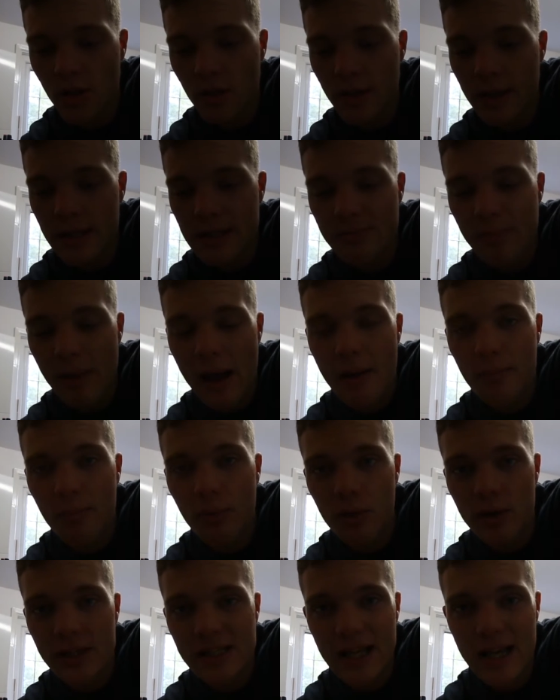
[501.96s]
on these bad
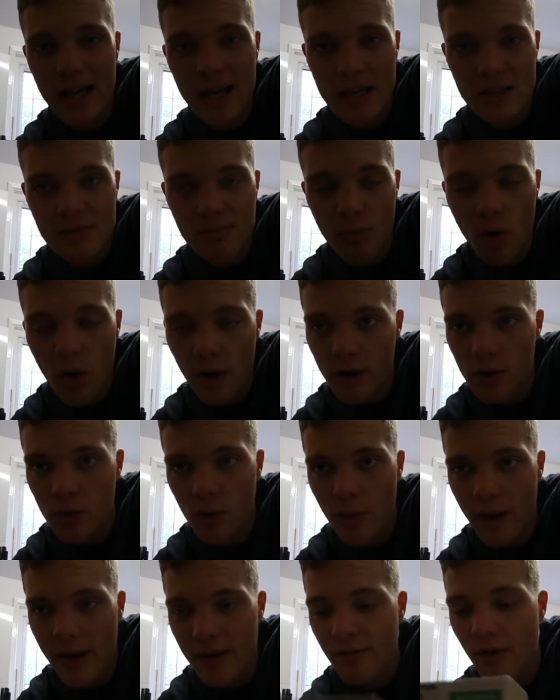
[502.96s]
boys. It is
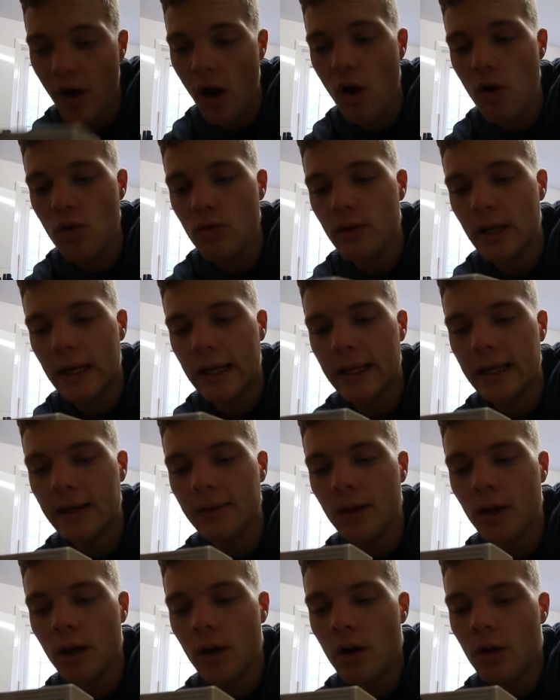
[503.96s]
microwave
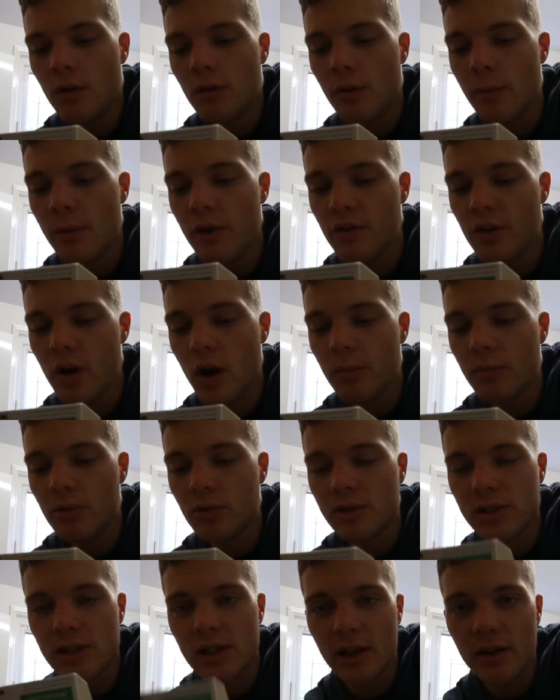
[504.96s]
only. Remove
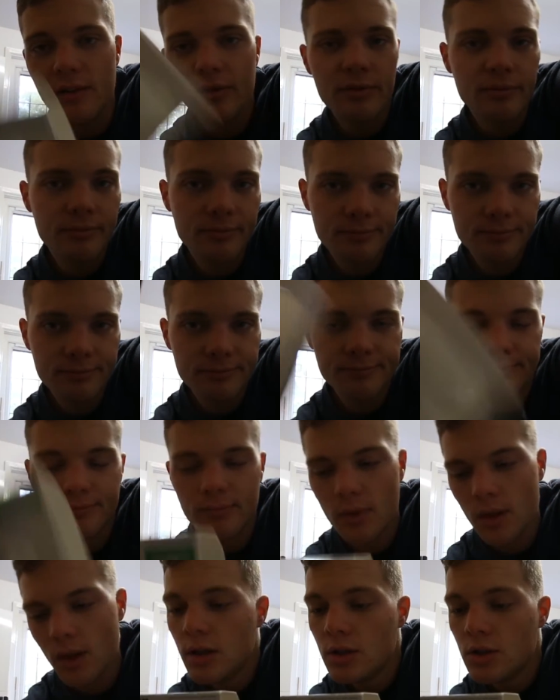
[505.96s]
cardboard sleeve.
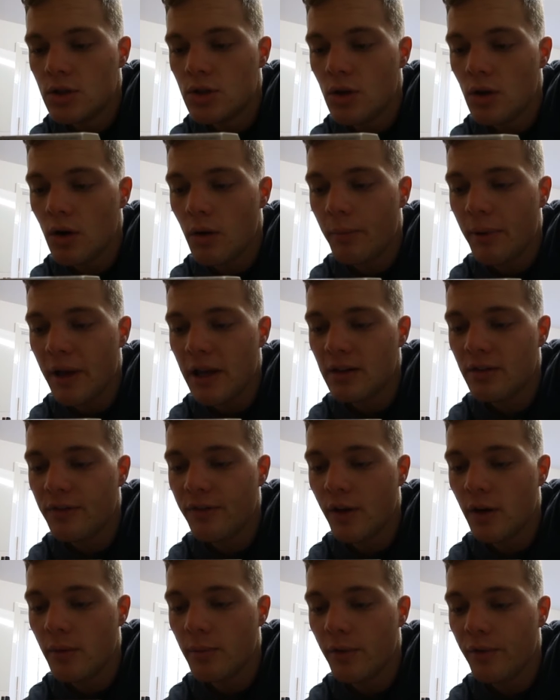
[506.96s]
Do not pierce
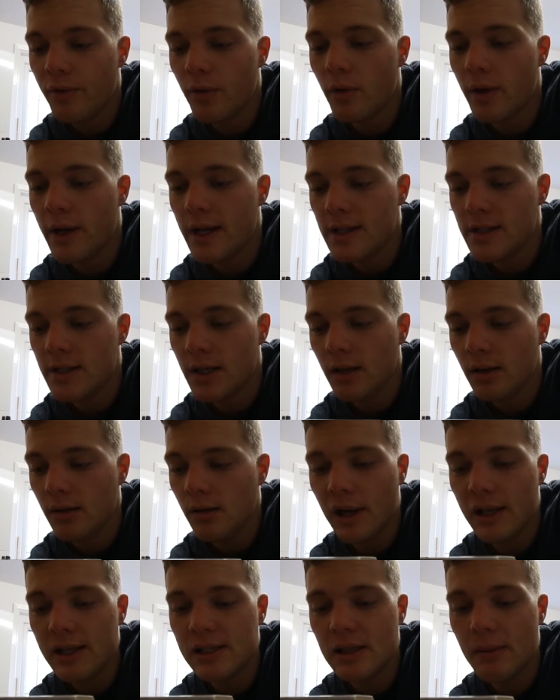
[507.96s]
film before heating.
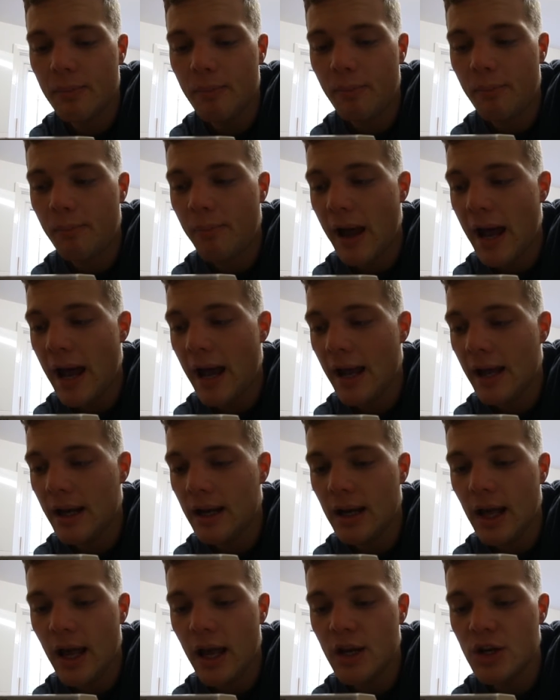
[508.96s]
Place the
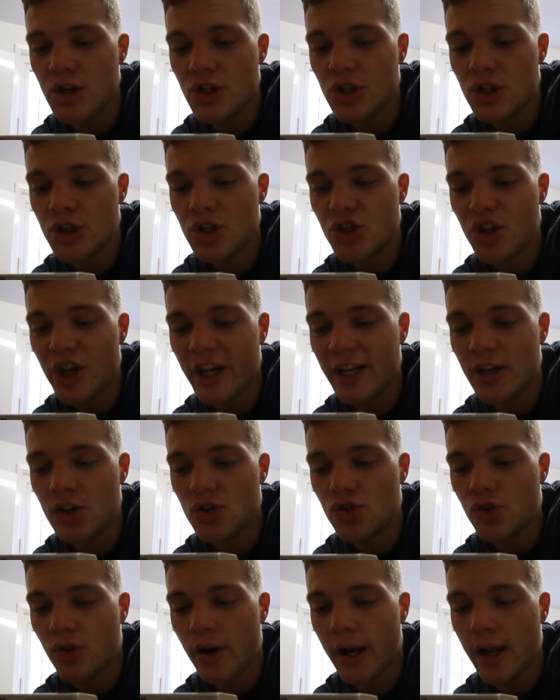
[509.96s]
pan Asian
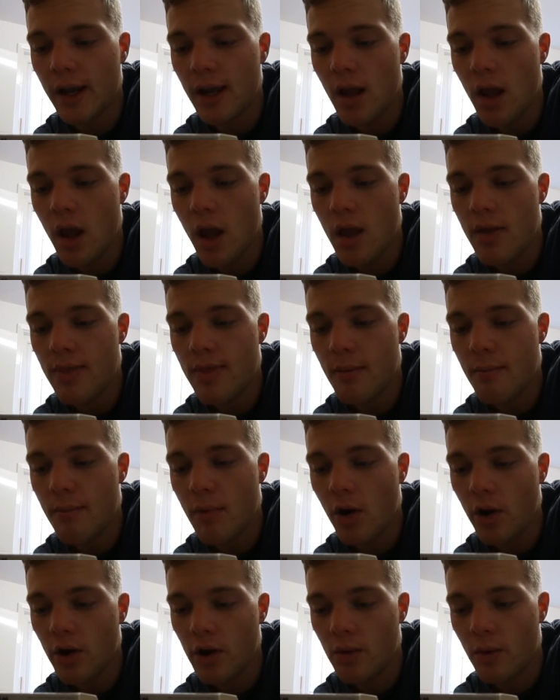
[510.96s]
chicken tray in the
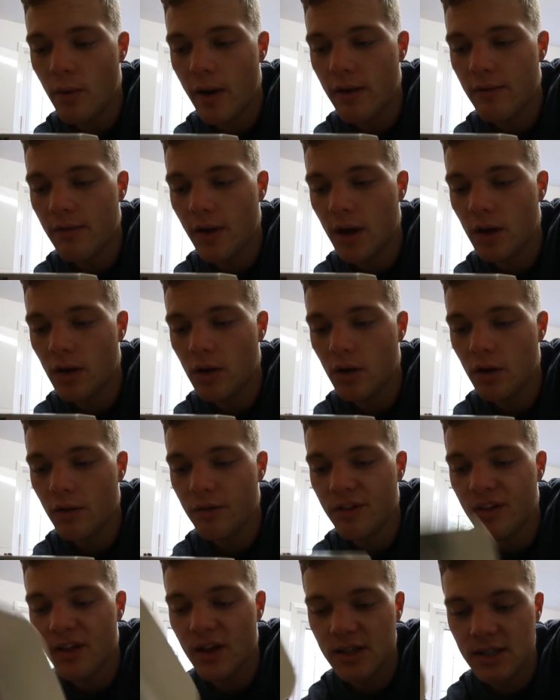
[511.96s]
microwave and cook
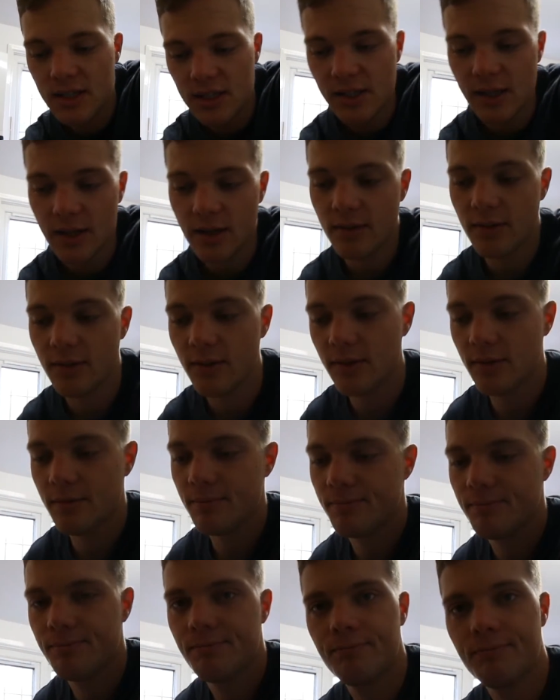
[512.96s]
for 30 seconds.
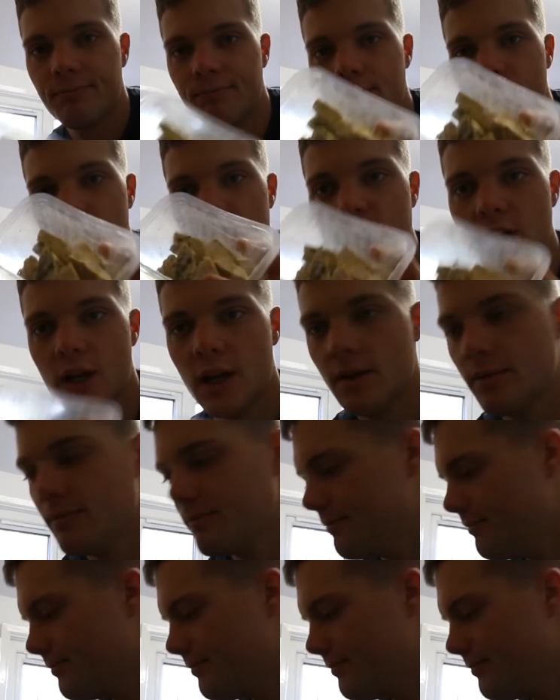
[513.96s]
Chicken.